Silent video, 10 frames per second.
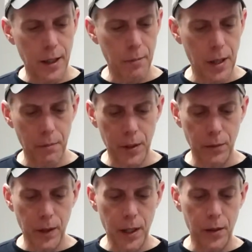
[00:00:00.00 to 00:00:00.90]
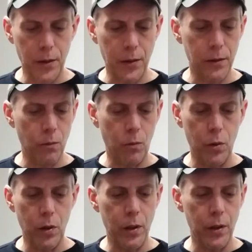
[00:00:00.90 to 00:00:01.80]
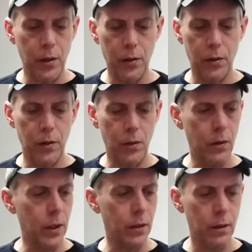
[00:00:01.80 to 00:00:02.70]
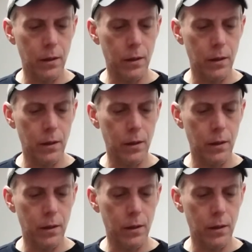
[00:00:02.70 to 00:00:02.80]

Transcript: I've been around wood doing,